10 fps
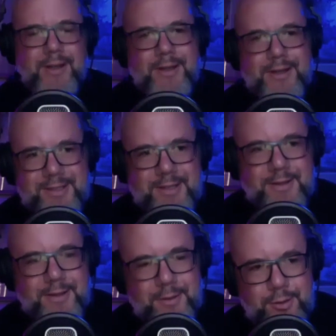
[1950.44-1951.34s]
It's like
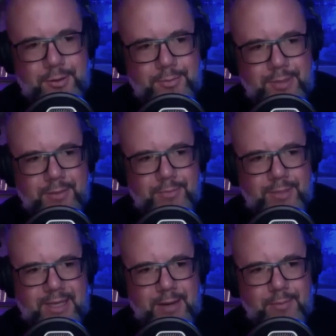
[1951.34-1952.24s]
you, you be,
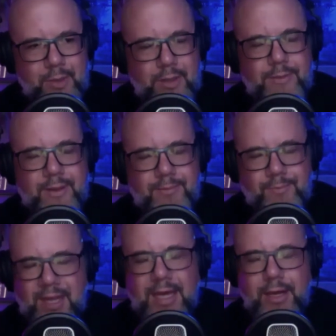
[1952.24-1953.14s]
become,
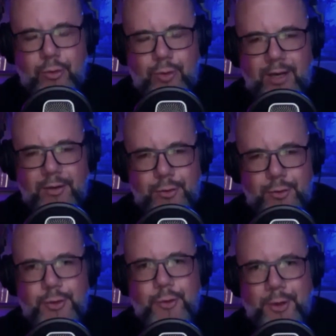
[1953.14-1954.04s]
hang around who
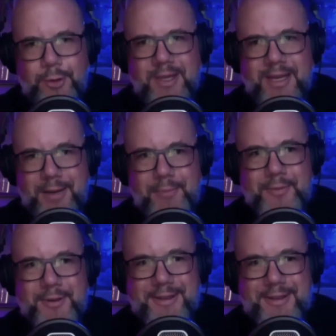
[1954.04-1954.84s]
you want to become.